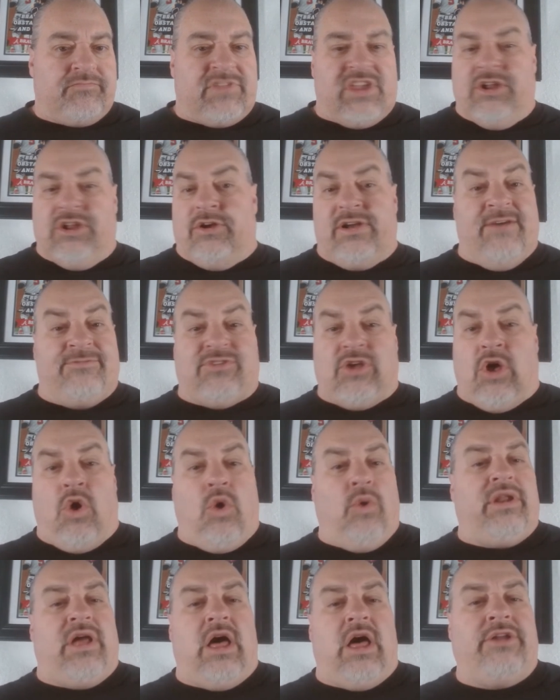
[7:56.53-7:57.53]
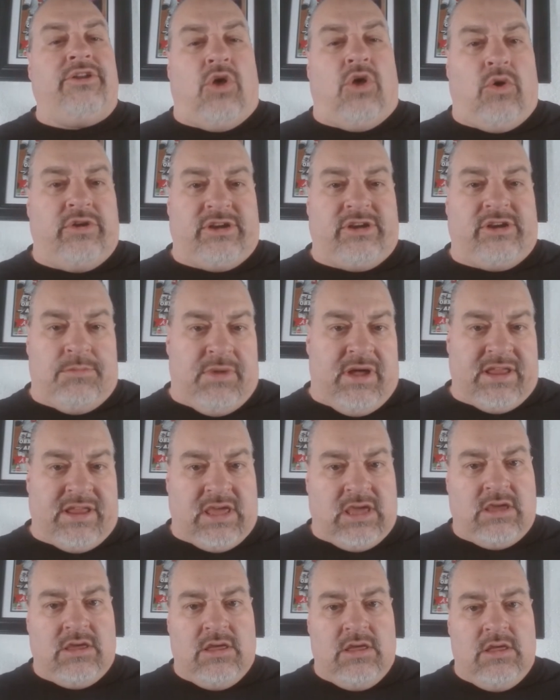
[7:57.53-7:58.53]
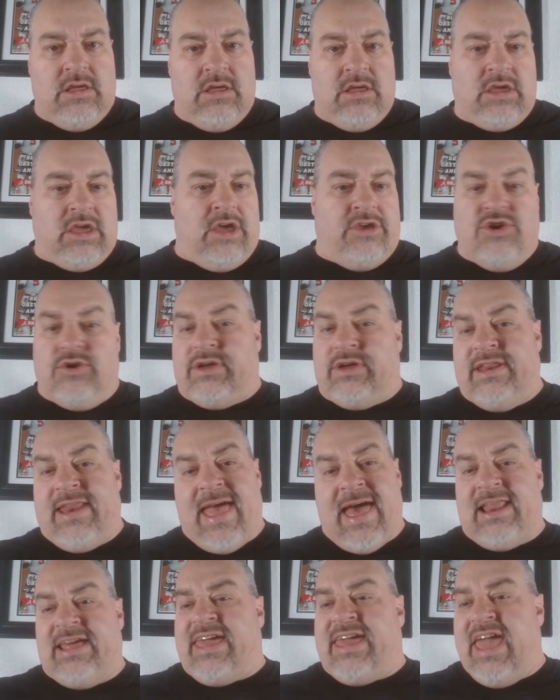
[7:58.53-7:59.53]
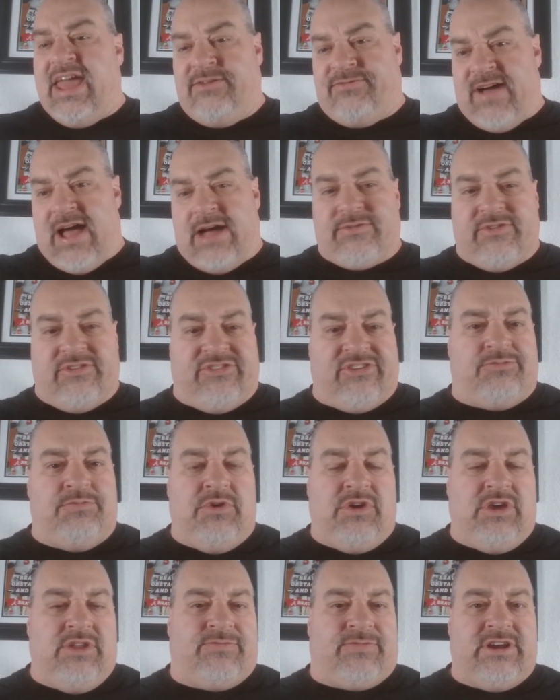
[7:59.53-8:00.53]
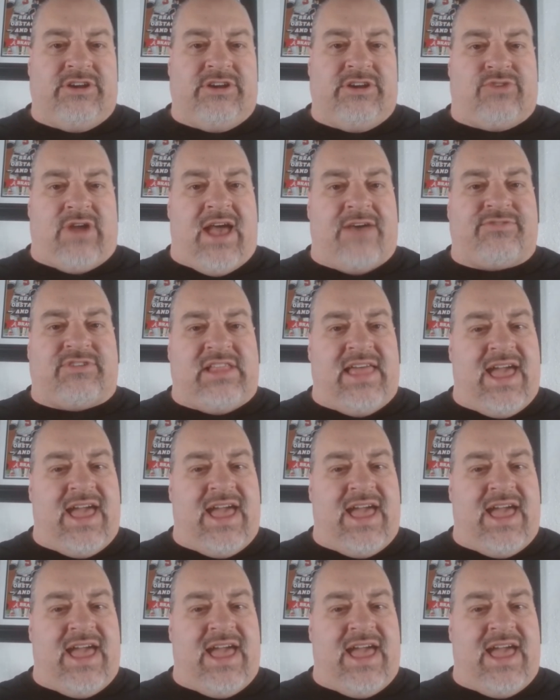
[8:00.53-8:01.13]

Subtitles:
you don't have to hold on to all your money. You know, you can allocate $5 or $6 million for your draft